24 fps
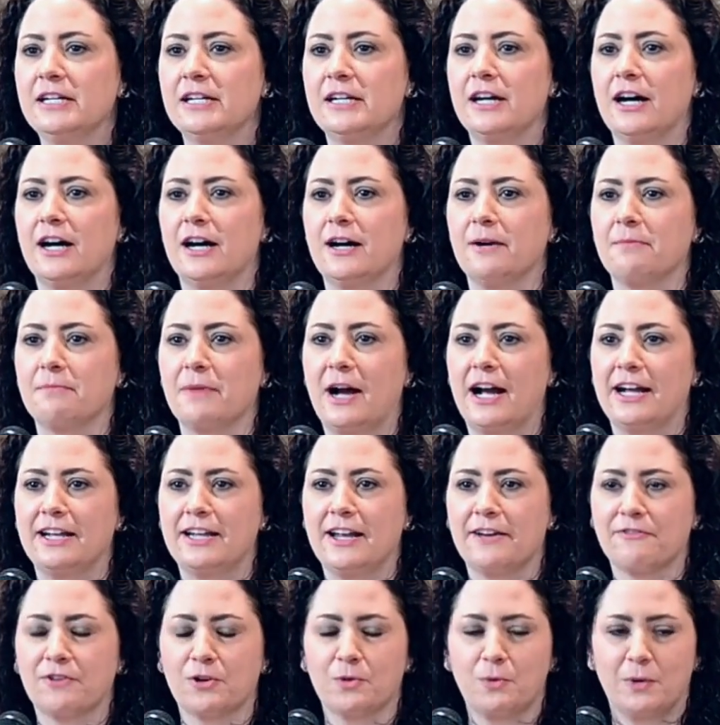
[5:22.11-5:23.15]
I
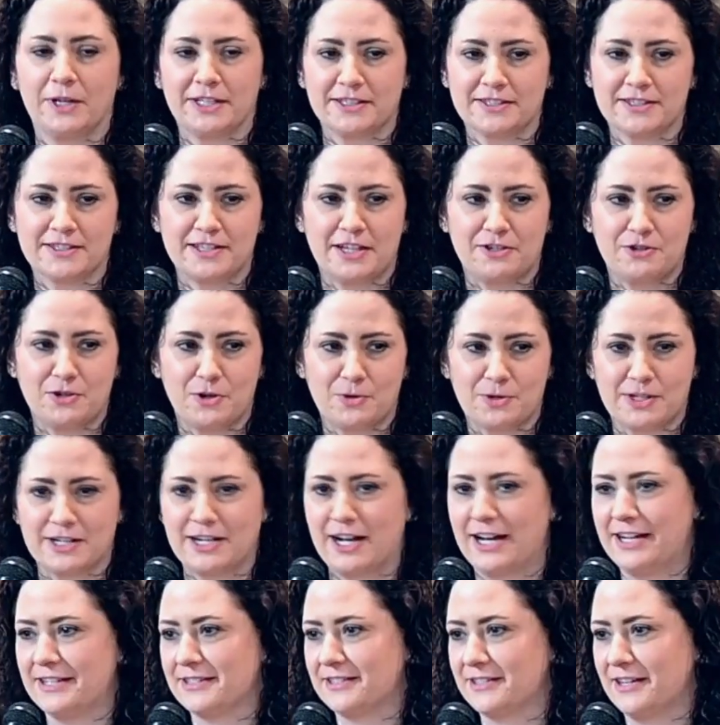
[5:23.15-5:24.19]
never once said no to
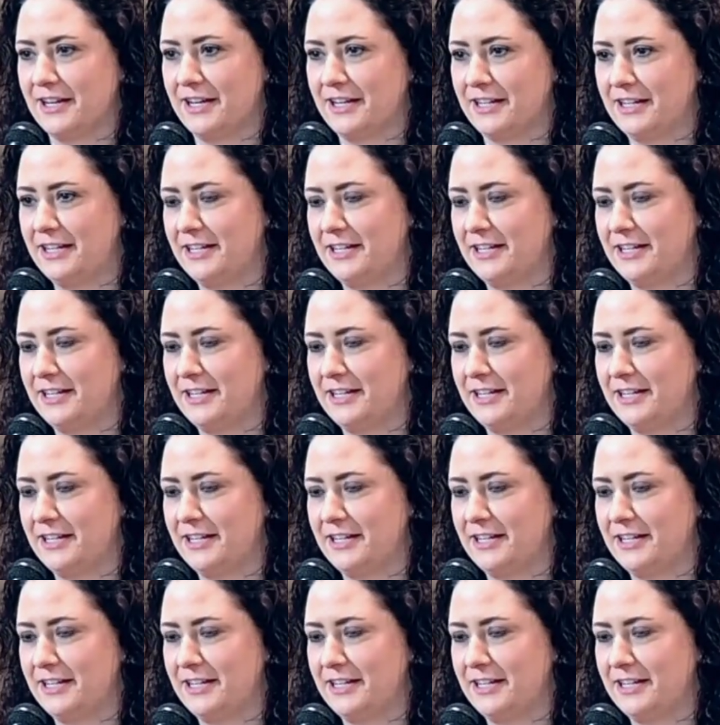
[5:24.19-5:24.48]
guys' night.